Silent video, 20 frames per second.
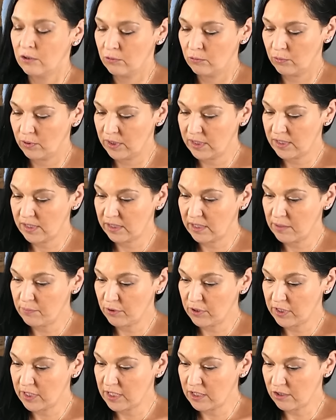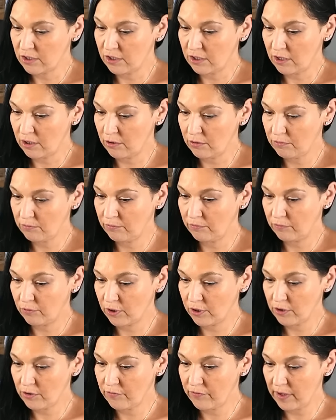What does Libra need to know
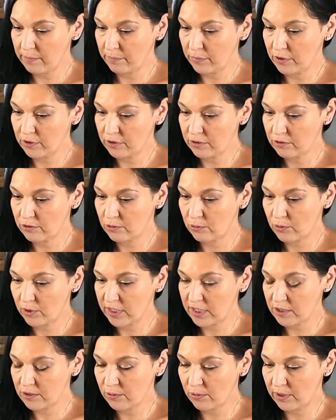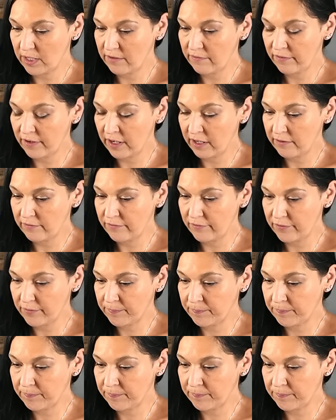for November 2025?